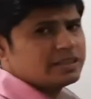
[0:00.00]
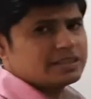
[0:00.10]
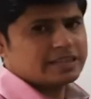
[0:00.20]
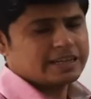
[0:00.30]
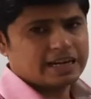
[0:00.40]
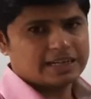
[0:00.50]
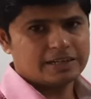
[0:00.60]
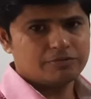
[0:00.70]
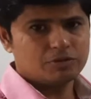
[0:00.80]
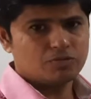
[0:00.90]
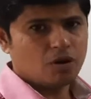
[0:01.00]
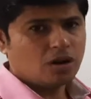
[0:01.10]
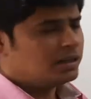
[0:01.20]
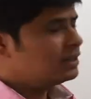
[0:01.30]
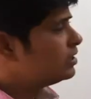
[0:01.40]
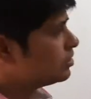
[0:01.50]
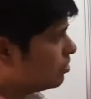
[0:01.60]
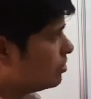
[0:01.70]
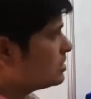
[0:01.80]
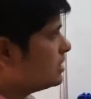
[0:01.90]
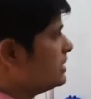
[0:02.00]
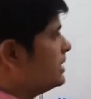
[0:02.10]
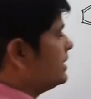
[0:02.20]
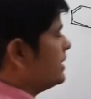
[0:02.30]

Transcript: is reacted with what? Concentrated